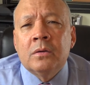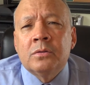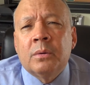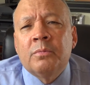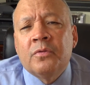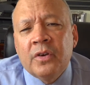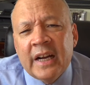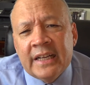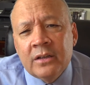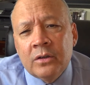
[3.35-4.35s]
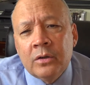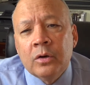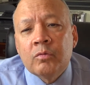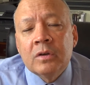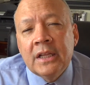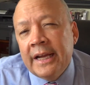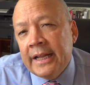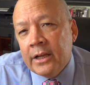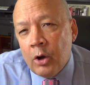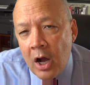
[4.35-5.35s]
some final
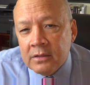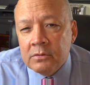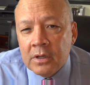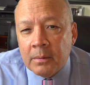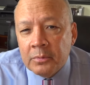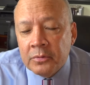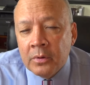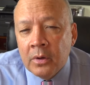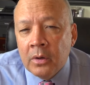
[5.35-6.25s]
related concepts